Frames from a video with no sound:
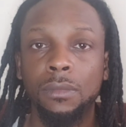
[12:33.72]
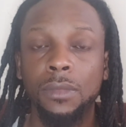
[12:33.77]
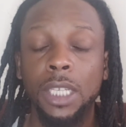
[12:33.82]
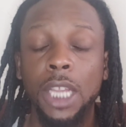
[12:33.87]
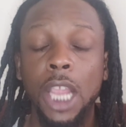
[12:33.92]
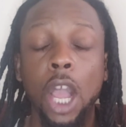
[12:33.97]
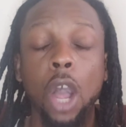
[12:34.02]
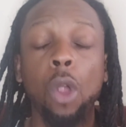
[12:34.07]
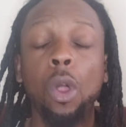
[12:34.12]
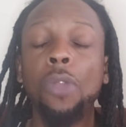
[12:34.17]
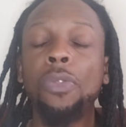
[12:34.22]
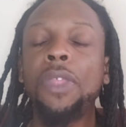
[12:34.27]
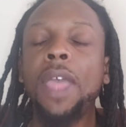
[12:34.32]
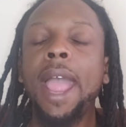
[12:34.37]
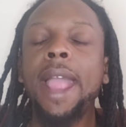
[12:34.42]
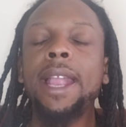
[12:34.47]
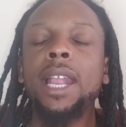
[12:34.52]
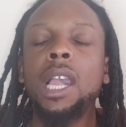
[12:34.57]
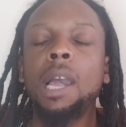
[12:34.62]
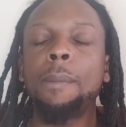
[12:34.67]
The only thing
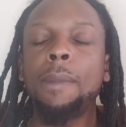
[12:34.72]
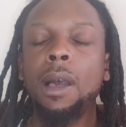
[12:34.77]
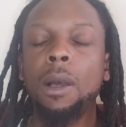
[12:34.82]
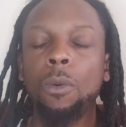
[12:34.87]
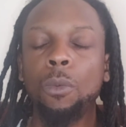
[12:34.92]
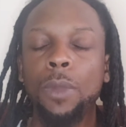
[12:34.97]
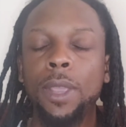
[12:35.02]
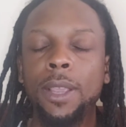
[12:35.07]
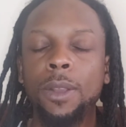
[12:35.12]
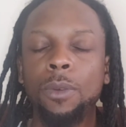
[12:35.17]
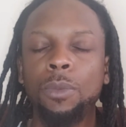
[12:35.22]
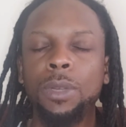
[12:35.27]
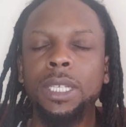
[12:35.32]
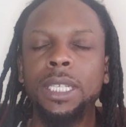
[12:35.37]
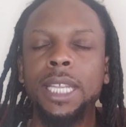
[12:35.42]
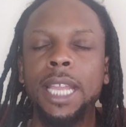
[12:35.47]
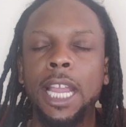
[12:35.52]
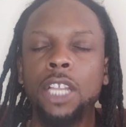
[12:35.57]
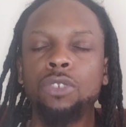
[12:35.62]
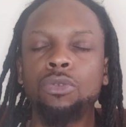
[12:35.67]
I can come up with
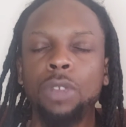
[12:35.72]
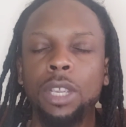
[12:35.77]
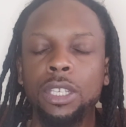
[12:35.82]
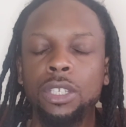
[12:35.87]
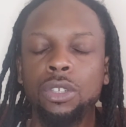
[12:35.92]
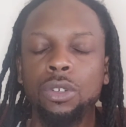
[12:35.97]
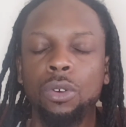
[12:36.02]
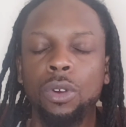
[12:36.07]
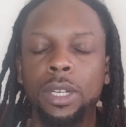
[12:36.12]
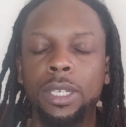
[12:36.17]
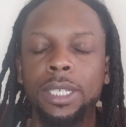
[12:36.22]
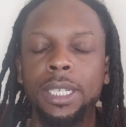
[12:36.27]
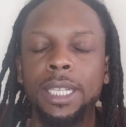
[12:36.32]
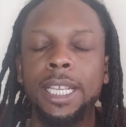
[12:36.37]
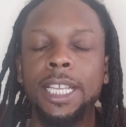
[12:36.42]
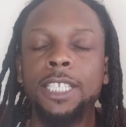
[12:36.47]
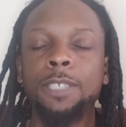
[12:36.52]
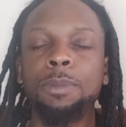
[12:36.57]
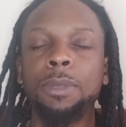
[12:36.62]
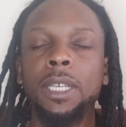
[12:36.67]
DeAndre Jordan
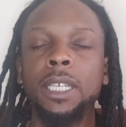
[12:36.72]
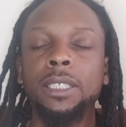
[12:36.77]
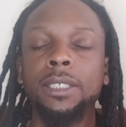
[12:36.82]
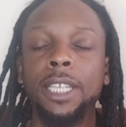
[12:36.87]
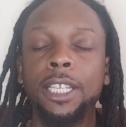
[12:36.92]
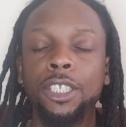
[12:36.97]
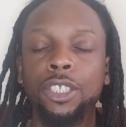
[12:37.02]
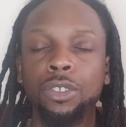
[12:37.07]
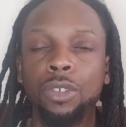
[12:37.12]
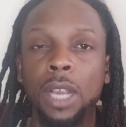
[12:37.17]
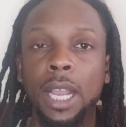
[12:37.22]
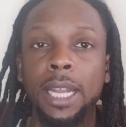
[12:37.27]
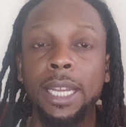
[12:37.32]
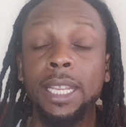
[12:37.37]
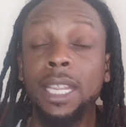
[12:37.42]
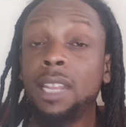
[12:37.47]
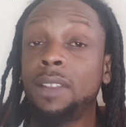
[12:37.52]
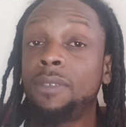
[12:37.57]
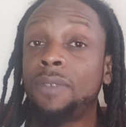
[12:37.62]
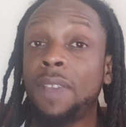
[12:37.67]
is because they're trying
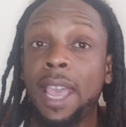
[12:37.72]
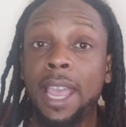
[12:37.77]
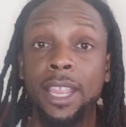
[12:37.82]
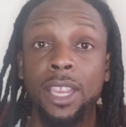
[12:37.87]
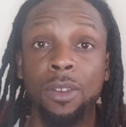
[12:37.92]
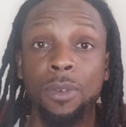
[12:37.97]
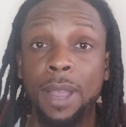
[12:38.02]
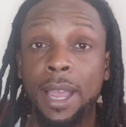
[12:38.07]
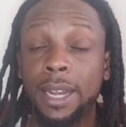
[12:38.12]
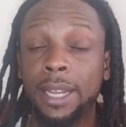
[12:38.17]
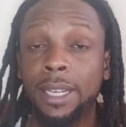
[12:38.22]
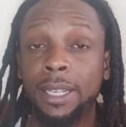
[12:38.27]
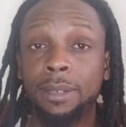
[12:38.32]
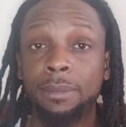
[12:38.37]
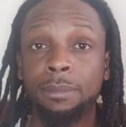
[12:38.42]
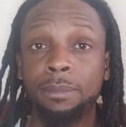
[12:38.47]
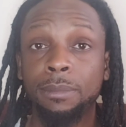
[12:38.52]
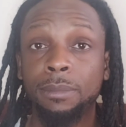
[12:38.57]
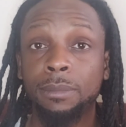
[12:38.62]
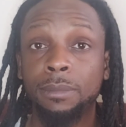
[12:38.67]
to get value out of
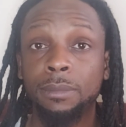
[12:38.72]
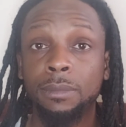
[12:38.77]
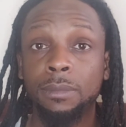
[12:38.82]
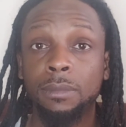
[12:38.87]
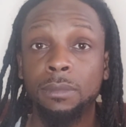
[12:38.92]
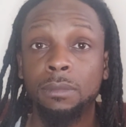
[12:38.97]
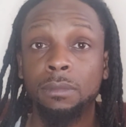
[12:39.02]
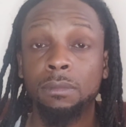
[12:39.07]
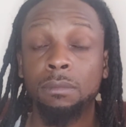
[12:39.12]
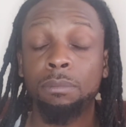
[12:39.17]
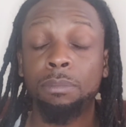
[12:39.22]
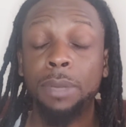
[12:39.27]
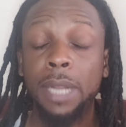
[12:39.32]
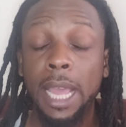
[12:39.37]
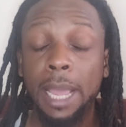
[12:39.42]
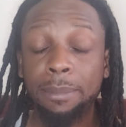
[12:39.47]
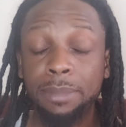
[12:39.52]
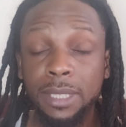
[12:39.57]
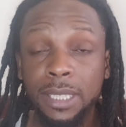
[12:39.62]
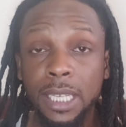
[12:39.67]
him. But
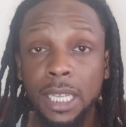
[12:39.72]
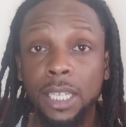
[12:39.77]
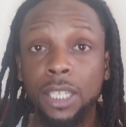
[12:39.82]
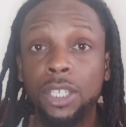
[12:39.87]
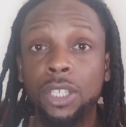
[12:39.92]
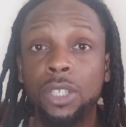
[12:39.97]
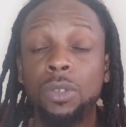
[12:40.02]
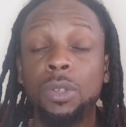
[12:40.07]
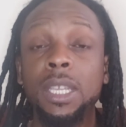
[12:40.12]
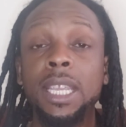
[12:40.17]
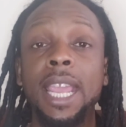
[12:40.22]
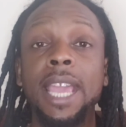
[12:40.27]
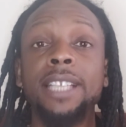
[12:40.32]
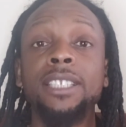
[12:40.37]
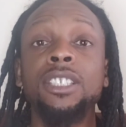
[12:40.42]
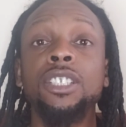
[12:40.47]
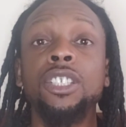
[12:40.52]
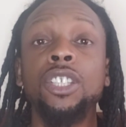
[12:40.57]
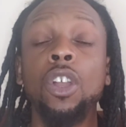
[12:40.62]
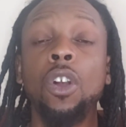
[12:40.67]
I'm telling you, he
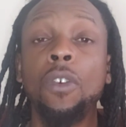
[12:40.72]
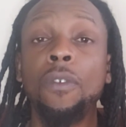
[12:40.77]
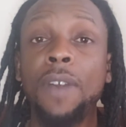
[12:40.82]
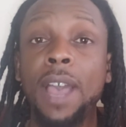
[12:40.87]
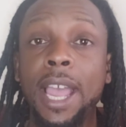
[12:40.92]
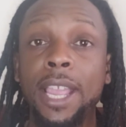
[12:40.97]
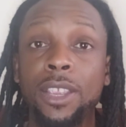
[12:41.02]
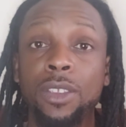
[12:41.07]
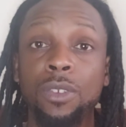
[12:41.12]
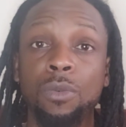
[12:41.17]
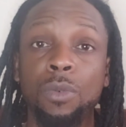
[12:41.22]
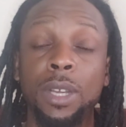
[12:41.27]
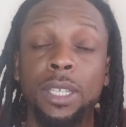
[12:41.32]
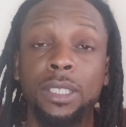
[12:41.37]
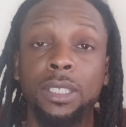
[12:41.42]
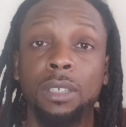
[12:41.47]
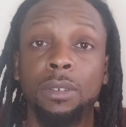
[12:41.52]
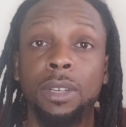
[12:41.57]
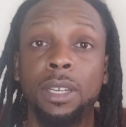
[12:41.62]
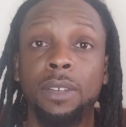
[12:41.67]
has no value
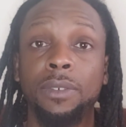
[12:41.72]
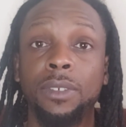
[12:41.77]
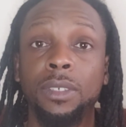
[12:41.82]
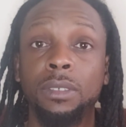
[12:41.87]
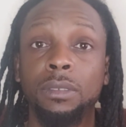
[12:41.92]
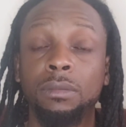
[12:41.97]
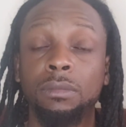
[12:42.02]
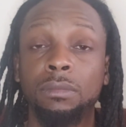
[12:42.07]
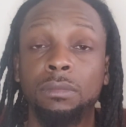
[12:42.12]
whatsoever.